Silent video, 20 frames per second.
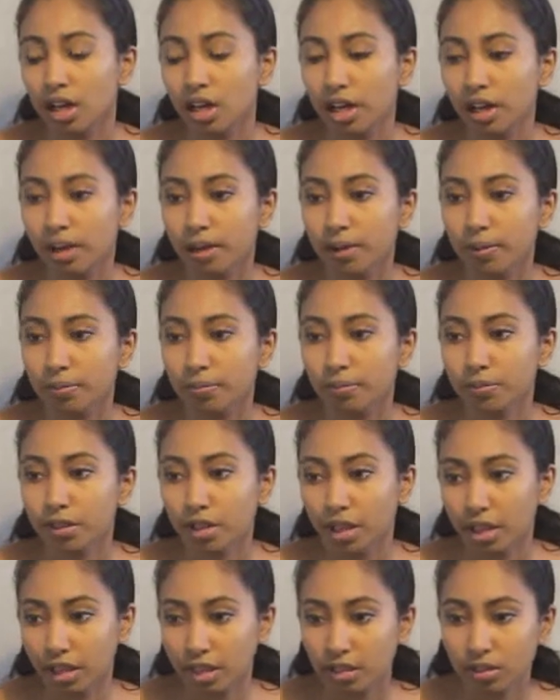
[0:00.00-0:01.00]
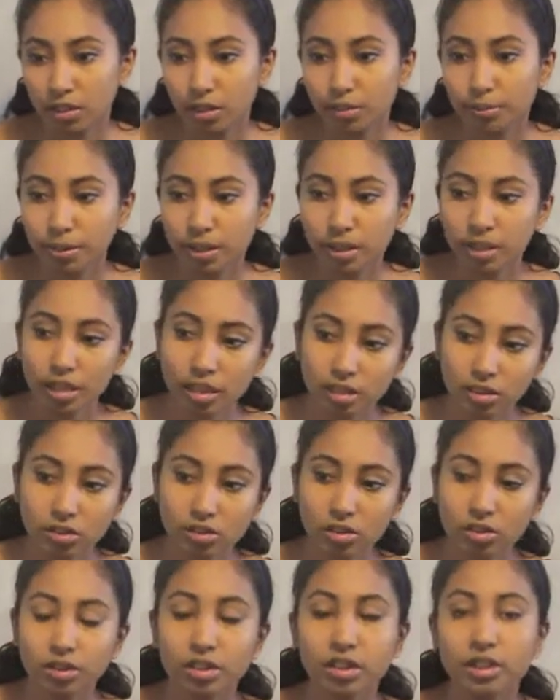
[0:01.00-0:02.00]
A bit later
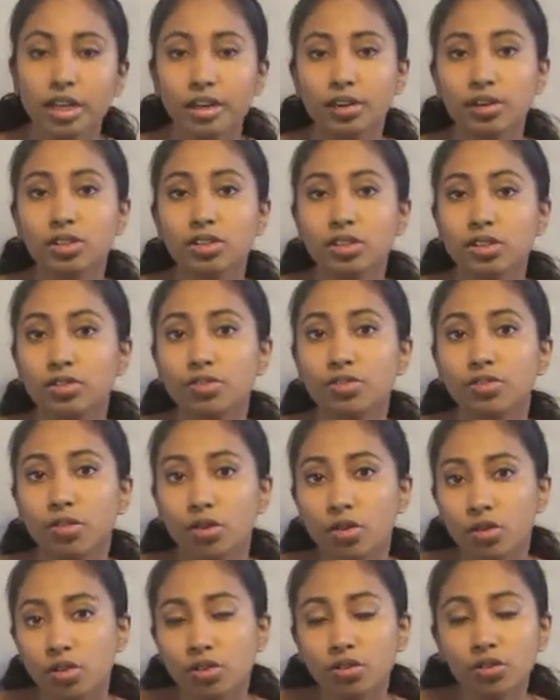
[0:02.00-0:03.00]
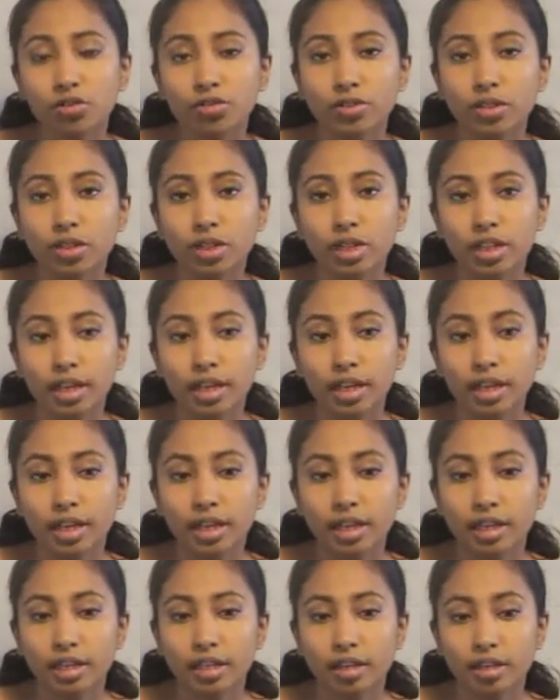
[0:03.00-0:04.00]
on, the carriage evolved,
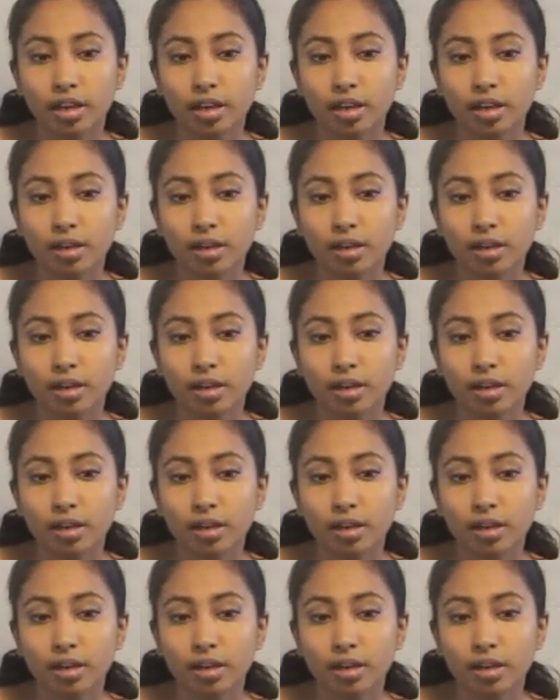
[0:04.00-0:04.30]
and